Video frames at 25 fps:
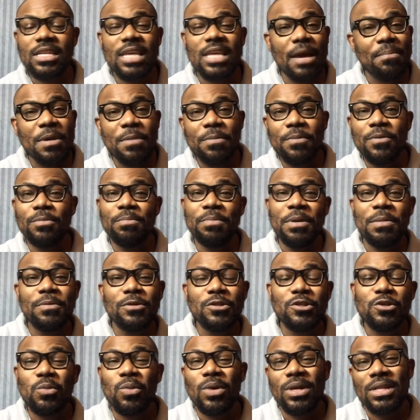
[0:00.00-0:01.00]
Yeah, people
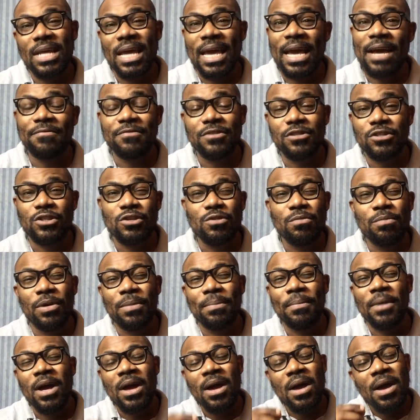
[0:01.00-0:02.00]
do what they have to do.
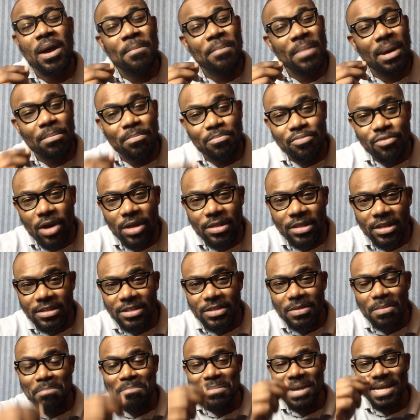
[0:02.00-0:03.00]
But my
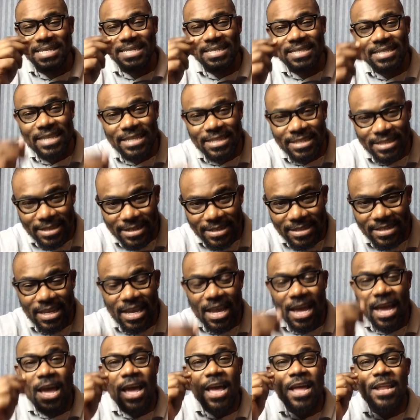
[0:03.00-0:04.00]
brothers, my sisters,
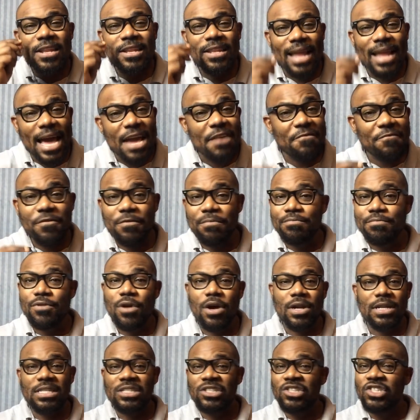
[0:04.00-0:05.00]
life
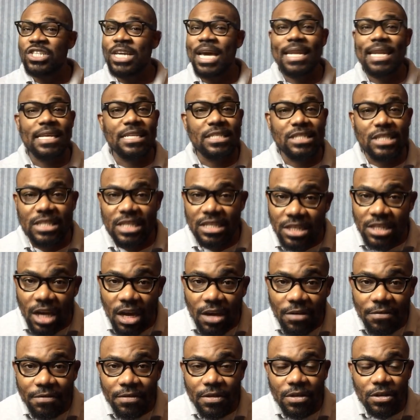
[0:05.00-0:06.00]
abroad is challenging
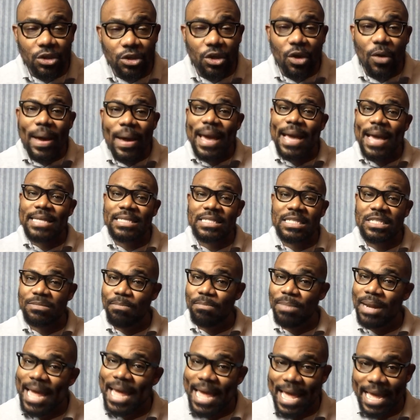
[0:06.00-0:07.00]
enough. Your ass is
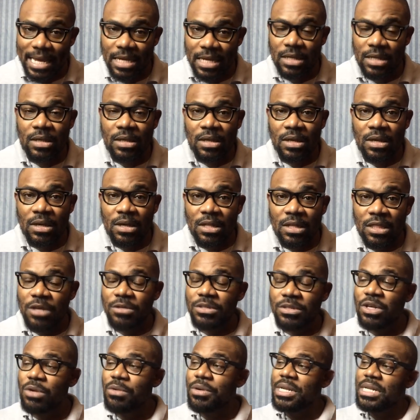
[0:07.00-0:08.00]
black.
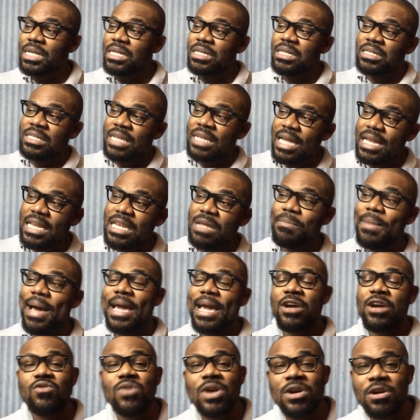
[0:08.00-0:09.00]
There's already the daily
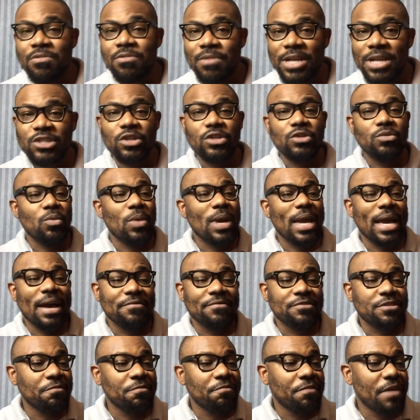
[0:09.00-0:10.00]
microaggression we
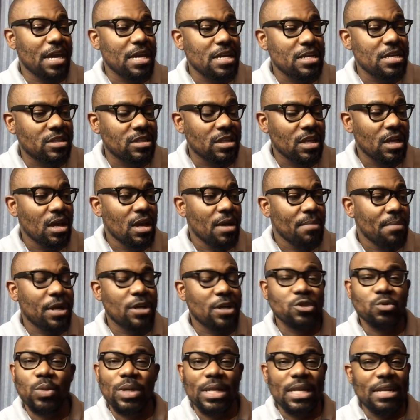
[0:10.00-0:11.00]
have to face
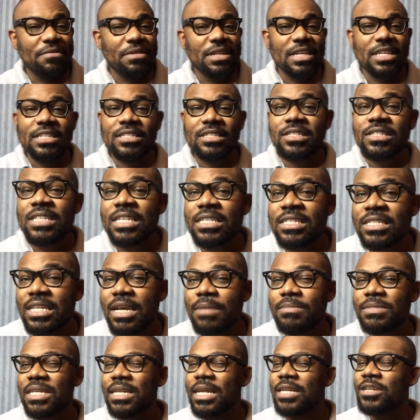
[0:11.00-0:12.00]
because we're living in
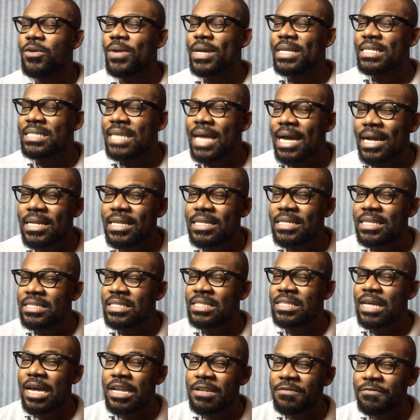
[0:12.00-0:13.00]
systems that are not exactly
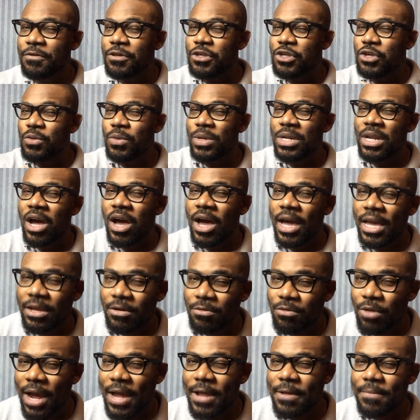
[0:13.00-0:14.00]
designed for you and I,
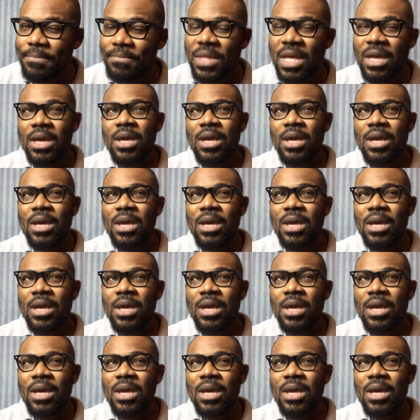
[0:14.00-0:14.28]
right?